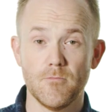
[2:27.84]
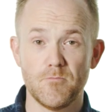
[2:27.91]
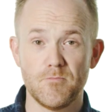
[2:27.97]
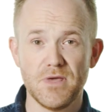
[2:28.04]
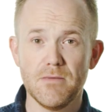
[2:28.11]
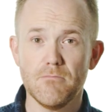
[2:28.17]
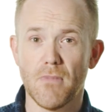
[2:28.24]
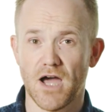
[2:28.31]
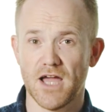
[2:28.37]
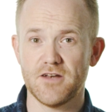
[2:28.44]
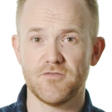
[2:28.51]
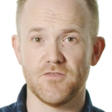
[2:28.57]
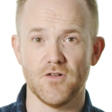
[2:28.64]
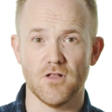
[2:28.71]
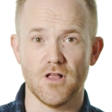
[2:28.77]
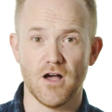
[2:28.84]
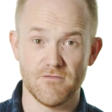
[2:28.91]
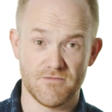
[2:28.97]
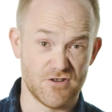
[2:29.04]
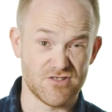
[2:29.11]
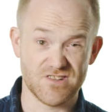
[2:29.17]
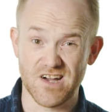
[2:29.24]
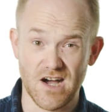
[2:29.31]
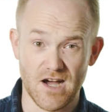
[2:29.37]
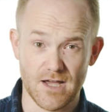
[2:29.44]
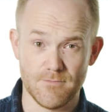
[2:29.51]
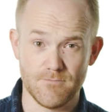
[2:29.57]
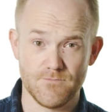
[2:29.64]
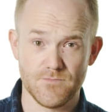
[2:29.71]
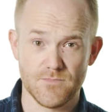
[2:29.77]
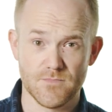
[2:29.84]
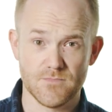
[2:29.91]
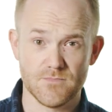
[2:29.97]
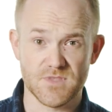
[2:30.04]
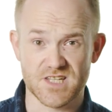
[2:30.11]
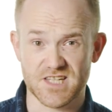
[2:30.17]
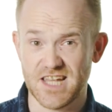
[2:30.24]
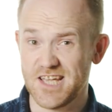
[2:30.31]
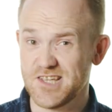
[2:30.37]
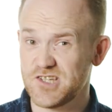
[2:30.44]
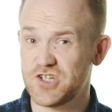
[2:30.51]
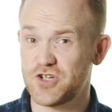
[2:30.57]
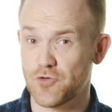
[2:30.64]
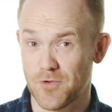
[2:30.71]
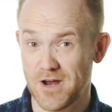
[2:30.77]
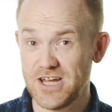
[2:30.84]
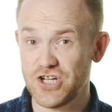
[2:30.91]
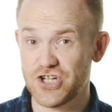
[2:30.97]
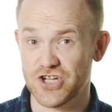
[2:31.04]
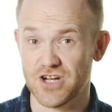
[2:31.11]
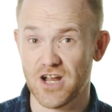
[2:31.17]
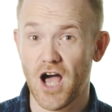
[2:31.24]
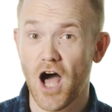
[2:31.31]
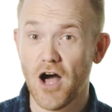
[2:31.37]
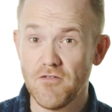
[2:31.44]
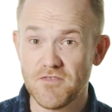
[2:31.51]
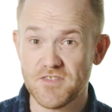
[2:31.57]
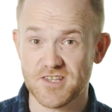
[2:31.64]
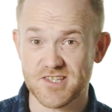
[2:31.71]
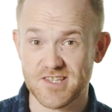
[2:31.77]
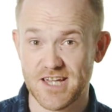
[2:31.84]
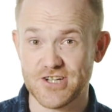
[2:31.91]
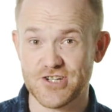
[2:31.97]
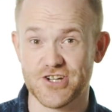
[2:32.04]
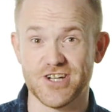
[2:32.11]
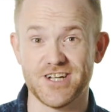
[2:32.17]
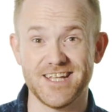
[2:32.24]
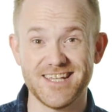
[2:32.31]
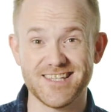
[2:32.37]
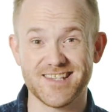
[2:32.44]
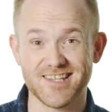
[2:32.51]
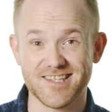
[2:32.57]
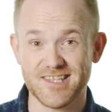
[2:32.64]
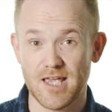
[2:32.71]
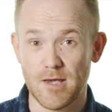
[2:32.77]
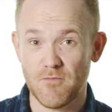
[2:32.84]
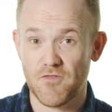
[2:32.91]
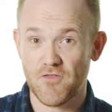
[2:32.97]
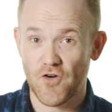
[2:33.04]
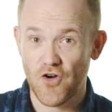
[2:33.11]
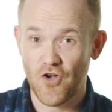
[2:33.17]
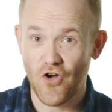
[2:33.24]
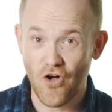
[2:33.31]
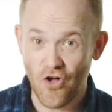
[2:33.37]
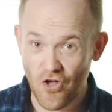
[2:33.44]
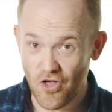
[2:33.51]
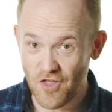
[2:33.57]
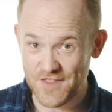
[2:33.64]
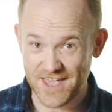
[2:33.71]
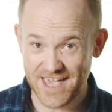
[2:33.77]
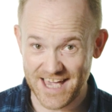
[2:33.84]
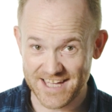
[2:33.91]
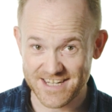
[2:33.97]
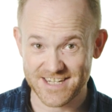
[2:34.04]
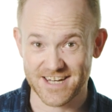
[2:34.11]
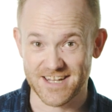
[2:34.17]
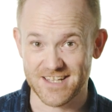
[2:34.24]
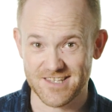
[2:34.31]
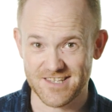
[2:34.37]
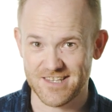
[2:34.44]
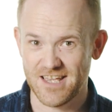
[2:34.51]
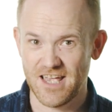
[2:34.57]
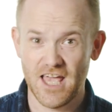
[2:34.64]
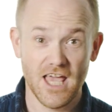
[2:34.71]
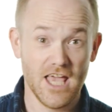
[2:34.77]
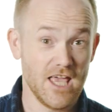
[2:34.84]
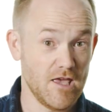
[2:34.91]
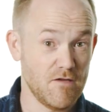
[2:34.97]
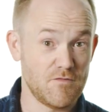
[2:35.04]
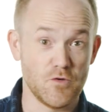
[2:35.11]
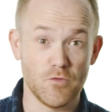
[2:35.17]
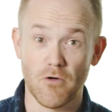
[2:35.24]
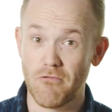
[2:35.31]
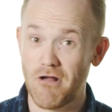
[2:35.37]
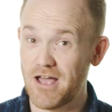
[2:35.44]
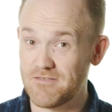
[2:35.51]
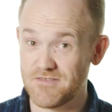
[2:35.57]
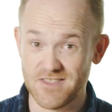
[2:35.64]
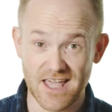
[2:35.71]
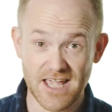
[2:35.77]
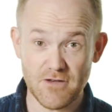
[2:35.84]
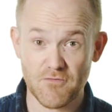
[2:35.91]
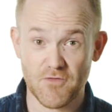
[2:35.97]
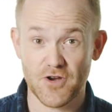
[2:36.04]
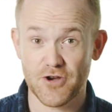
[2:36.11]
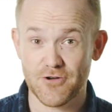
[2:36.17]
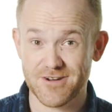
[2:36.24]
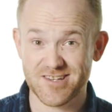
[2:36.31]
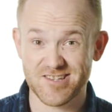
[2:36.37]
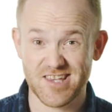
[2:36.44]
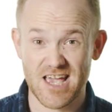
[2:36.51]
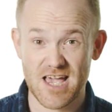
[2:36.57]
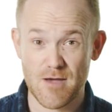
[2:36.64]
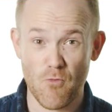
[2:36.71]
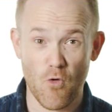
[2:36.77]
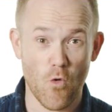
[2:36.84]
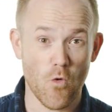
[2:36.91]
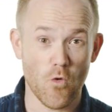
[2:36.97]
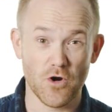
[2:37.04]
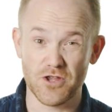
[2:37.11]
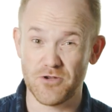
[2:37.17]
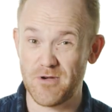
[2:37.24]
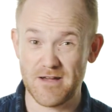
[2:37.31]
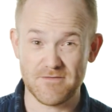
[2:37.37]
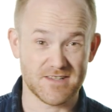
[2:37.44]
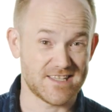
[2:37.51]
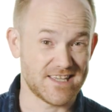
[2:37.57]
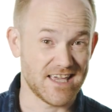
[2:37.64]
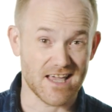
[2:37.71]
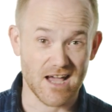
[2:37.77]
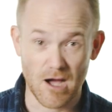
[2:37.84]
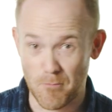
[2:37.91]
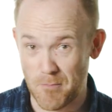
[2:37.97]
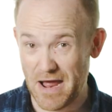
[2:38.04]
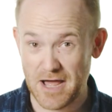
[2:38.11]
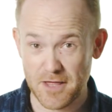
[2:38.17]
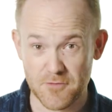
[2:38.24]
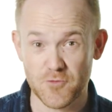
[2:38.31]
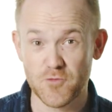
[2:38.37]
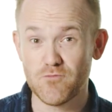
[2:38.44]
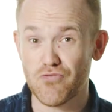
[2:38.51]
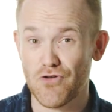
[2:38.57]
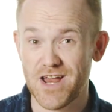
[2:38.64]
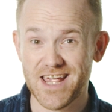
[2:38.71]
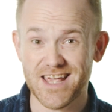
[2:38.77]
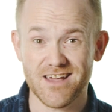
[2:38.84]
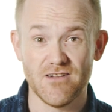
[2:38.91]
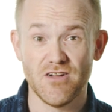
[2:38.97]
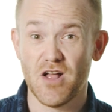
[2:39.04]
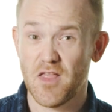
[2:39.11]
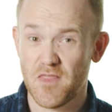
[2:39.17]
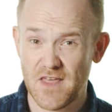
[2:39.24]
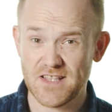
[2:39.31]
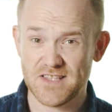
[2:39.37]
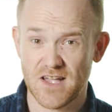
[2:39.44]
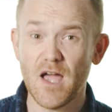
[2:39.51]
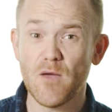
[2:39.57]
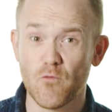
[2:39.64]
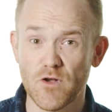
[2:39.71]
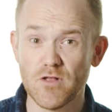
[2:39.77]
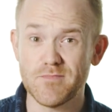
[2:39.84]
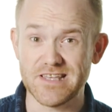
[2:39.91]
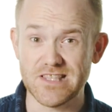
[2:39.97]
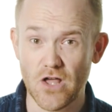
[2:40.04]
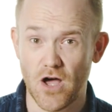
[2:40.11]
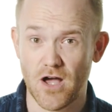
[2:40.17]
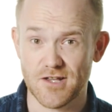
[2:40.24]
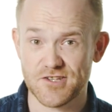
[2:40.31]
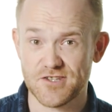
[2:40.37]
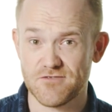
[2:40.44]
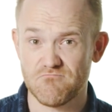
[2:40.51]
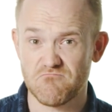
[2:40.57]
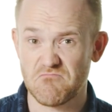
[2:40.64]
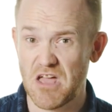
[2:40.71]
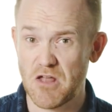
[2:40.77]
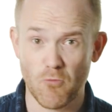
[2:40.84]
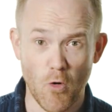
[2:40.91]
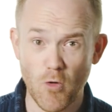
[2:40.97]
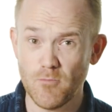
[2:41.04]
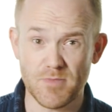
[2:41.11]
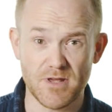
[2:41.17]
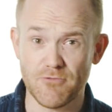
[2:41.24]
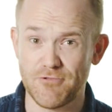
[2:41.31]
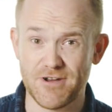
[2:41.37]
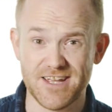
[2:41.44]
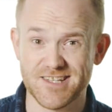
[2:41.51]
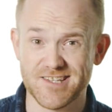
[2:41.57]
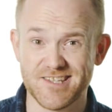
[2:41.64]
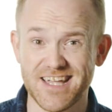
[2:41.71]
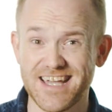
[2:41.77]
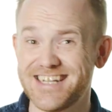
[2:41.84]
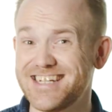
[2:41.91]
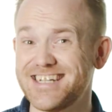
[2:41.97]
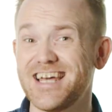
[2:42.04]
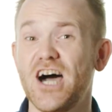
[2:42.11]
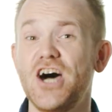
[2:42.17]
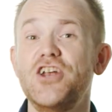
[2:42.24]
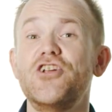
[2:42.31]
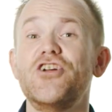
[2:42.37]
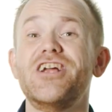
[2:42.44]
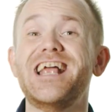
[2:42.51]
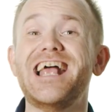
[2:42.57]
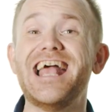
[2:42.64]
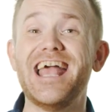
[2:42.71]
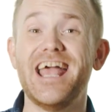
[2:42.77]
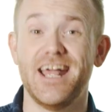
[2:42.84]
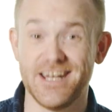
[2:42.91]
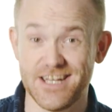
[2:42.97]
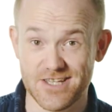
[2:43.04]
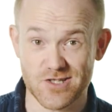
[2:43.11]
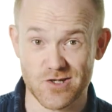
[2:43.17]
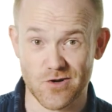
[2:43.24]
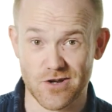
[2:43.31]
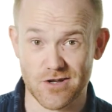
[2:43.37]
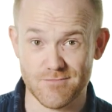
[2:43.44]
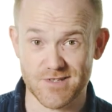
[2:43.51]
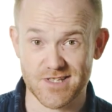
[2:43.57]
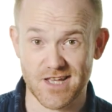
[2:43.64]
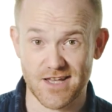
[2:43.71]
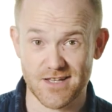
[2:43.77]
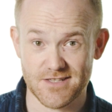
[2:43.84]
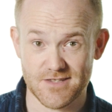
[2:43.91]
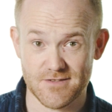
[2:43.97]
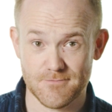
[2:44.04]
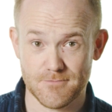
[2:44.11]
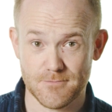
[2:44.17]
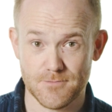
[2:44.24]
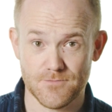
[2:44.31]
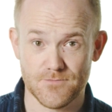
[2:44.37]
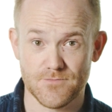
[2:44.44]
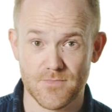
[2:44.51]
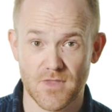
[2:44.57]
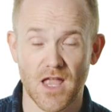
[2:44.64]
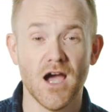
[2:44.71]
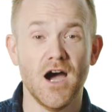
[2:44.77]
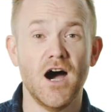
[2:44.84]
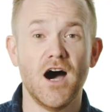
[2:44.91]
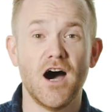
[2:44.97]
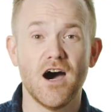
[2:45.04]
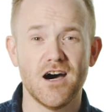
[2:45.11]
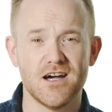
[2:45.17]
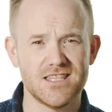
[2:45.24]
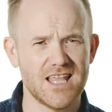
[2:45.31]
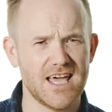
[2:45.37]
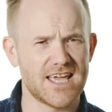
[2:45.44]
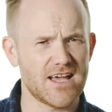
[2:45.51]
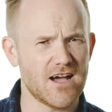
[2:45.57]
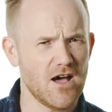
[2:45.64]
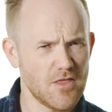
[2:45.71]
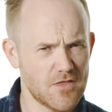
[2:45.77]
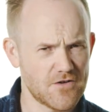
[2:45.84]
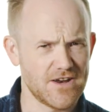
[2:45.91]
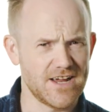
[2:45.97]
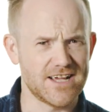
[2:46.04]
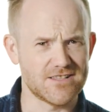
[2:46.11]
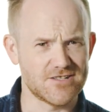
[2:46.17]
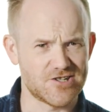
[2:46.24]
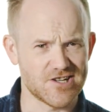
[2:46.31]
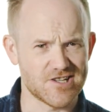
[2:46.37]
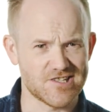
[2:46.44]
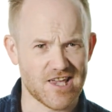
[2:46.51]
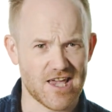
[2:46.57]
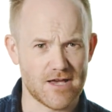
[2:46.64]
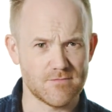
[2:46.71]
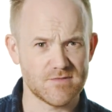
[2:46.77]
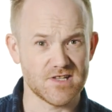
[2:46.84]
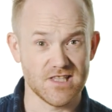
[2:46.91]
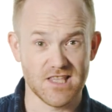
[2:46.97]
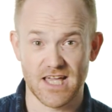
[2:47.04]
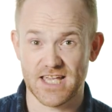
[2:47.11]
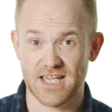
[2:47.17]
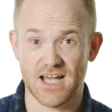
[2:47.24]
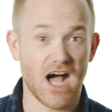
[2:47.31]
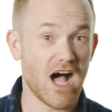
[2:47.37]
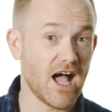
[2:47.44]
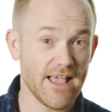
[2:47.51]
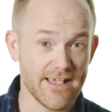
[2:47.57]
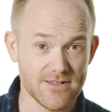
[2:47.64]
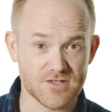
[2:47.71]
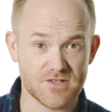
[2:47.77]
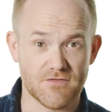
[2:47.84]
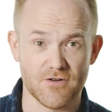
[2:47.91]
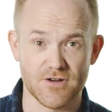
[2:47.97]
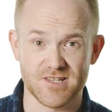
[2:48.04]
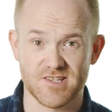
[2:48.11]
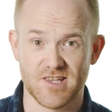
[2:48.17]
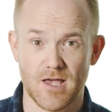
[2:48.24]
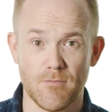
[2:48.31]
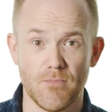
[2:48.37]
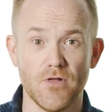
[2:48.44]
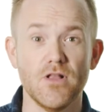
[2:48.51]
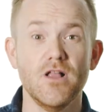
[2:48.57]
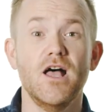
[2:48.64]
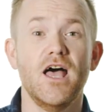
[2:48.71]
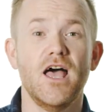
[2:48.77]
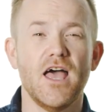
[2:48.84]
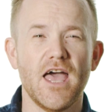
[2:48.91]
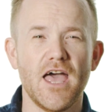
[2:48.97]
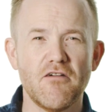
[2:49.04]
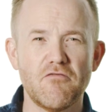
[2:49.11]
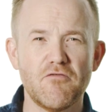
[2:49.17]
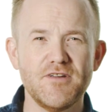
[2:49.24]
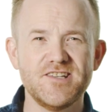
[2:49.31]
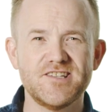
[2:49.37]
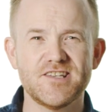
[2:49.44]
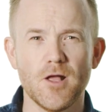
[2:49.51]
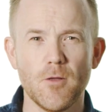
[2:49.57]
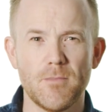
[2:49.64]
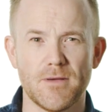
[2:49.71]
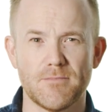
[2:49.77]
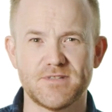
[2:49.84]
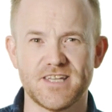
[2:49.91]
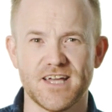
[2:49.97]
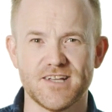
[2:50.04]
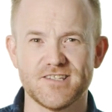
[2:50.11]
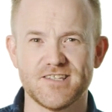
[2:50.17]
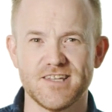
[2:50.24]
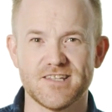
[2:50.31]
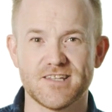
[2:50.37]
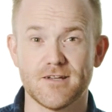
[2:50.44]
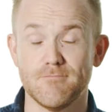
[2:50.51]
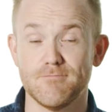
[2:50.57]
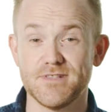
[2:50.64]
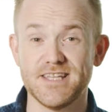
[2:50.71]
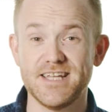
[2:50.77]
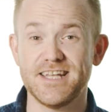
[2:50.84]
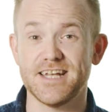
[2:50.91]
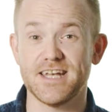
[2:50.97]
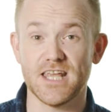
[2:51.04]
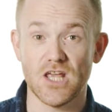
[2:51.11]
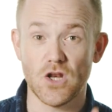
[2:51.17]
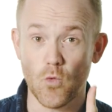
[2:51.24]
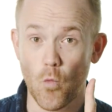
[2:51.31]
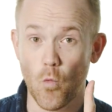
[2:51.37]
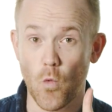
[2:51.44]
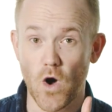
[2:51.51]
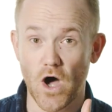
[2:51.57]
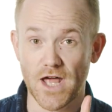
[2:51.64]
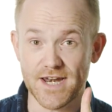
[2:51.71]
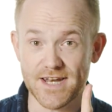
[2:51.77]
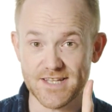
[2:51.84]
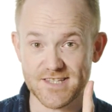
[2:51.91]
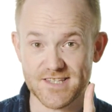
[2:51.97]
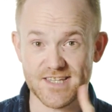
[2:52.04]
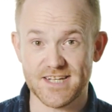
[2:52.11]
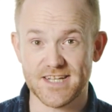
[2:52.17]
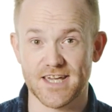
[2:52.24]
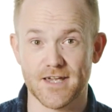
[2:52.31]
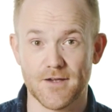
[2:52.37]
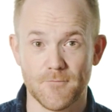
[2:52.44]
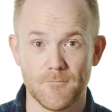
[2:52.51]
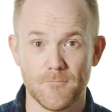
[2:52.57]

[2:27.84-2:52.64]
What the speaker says: Be mindful of your time. The test duration of the session is the same for all the candidates. If you arrive late for your exam or you have to take a bathroom break, that time will be lost and won't be reinstated under any circumstance. Unlike other English exams, like IELTS for example, every CELPIP test is completed in one sitting.